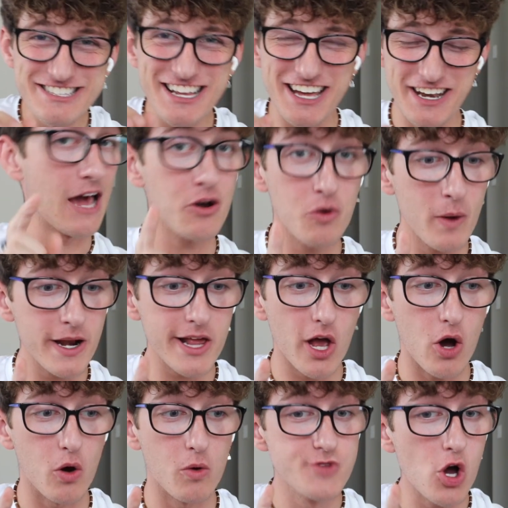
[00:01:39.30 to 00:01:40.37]
said, I don't want to
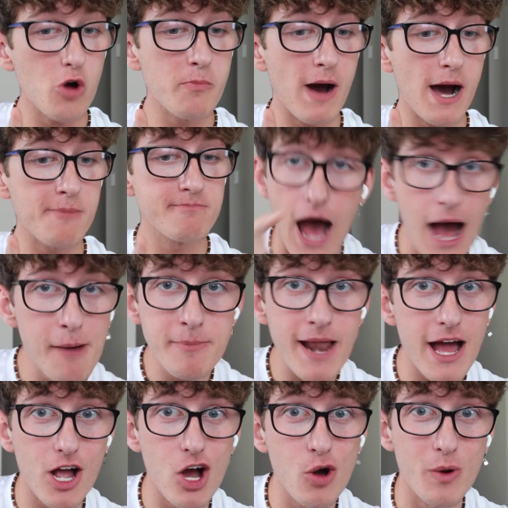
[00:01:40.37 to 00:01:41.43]
go. No, Mom. I'm
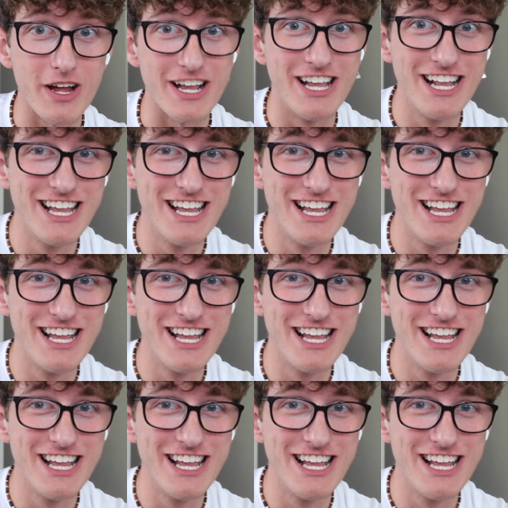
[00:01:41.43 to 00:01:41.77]
not going.